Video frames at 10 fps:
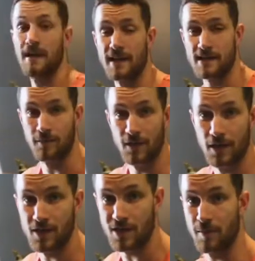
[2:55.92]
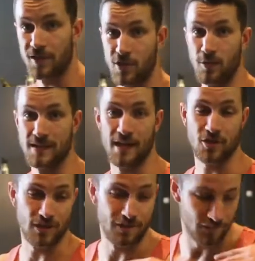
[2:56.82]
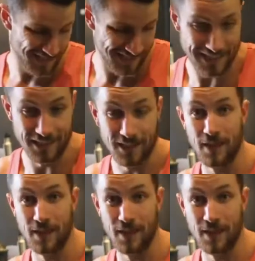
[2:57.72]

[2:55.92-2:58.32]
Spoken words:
next up, variation number 2 is actually seated,